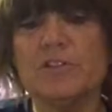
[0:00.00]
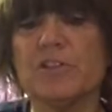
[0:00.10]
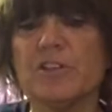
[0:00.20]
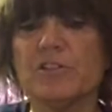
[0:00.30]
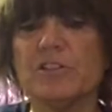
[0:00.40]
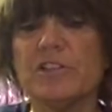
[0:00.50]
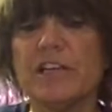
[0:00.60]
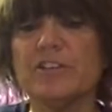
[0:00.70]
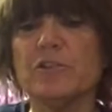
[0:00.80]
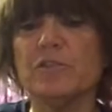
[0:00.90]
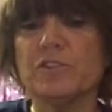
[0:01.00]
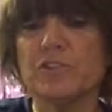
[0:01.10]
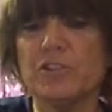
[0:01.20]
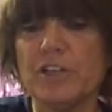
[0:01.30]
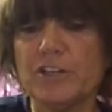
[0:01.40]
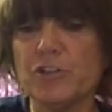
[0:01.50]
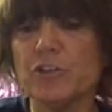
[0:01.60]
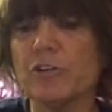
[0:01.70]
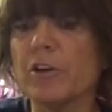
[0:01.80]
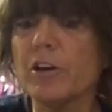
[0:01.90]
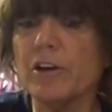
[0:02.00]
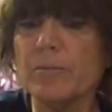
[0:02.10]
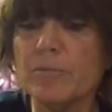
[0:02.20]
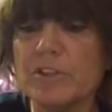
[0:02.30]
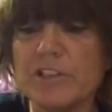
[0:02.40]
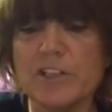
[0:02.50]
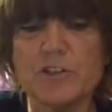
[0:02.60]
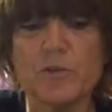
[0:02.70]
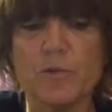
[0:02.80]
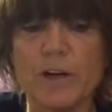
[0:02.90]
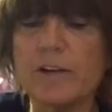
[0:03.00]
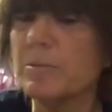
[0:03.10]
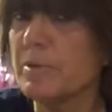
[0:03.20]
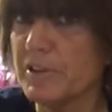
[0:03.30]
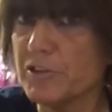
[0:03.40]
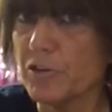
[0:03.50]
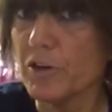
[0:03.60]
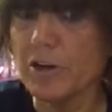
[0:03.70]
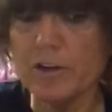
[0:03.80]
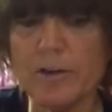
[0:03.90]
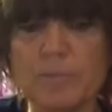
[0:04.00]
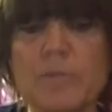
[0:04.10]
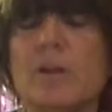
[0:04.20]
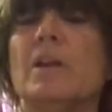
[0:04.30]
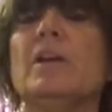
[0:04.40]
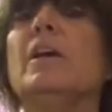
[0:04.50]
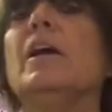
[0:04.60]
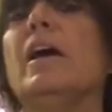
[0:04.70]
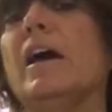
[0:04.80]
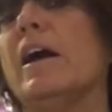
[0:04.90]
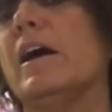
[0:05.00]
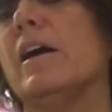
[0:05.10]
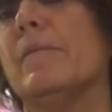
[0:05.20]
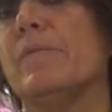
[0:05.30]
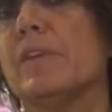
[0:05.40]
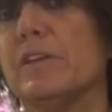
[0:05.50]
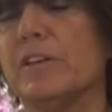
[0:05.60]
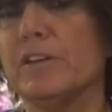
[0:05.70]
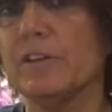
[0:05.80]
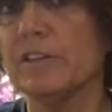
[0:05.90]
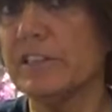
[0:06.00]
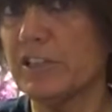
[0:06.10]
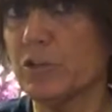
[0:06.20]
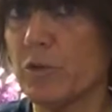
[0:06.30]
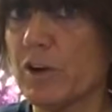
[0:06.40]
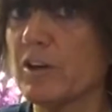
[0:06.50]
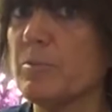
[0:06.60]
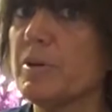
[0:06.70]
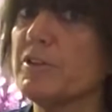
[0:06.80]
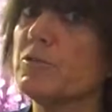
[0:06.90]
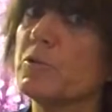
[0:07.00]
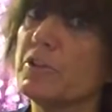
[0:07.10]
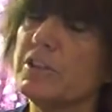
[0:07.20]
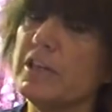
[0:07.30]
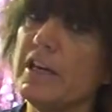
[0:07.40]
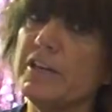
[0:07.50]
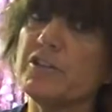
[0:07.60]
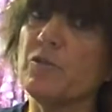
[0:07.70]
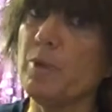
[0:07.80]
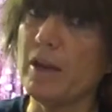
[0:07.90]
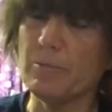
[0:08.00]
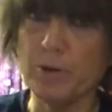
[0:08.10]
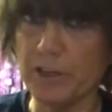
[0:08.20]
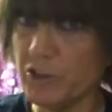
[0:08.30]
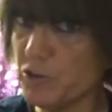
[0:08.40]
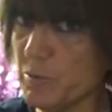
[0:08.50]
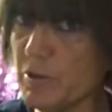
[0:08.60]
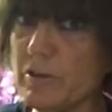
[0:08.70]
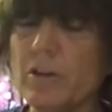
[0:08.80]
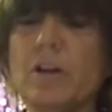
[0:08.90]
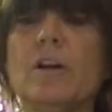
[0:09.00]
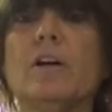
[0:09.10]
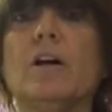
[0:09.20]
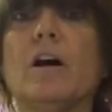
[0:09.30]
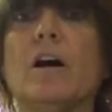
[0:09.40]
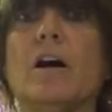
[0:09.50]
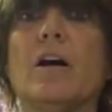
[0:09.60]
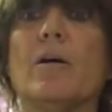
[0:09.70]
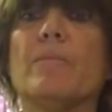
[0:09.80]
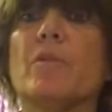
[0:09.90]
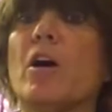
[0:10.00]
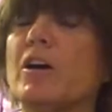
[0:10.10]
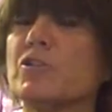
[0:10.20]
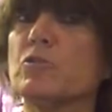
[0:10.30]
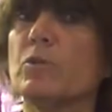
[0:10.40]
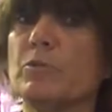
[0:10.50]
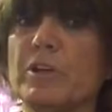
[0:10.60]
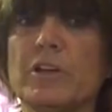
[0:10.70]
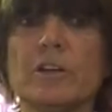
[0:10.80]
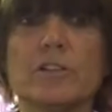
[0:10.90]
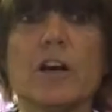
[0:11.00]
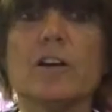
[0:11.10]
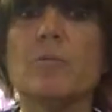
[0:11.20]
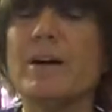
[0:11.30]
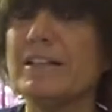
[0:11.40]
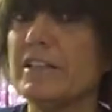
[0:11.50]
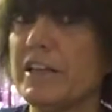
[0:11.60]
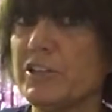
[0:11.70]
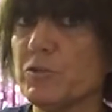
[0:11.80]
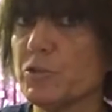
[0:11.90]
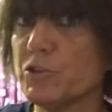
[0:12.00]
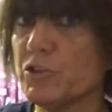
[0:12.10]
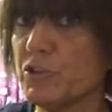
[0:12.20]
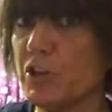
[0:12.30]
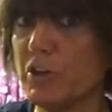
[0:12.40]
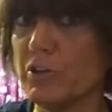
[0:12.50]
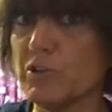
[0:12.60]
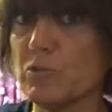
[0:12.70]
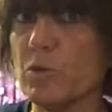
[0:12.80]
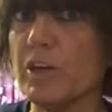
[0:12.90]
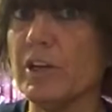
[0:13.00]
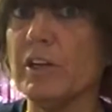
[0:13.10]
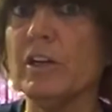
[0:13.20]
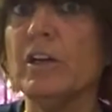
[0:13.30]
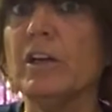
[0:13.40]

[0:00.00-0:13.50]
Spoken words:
says the days of visitation are come, the days of recompense are come. The days of recompense were the days of punishment. Also, when we talk about days versus years, we